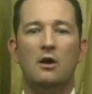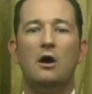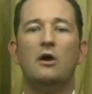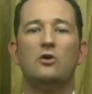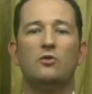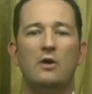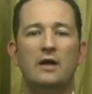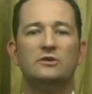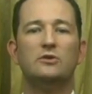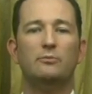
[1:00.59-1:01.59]

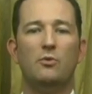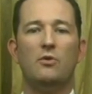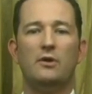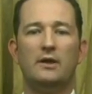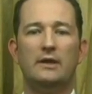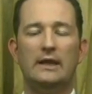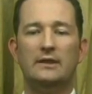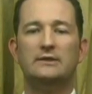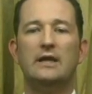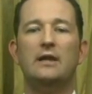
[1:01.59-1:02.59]
across the board, it
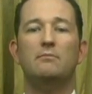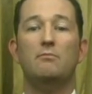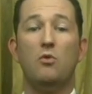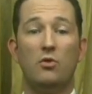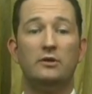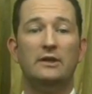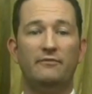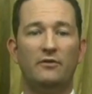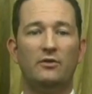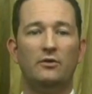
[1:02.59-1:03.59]
is getting more
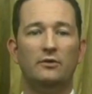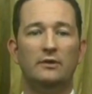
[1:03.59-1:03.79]
difficult